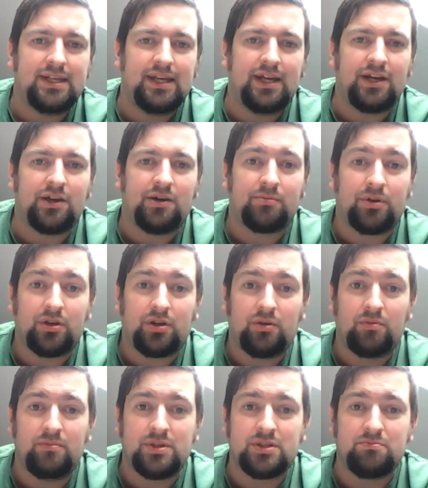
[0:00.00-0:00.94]
and I'm going to go
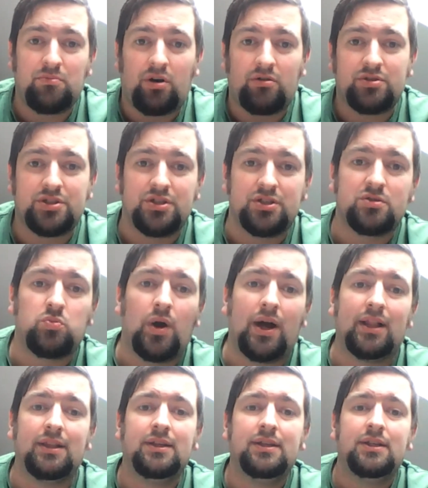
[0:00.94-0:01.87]
with Miz and Morrison as
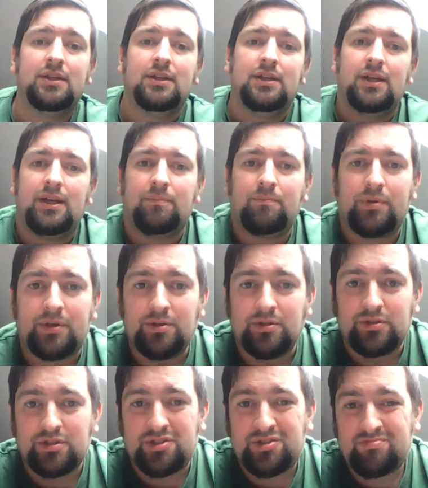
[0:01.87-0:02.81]
well, because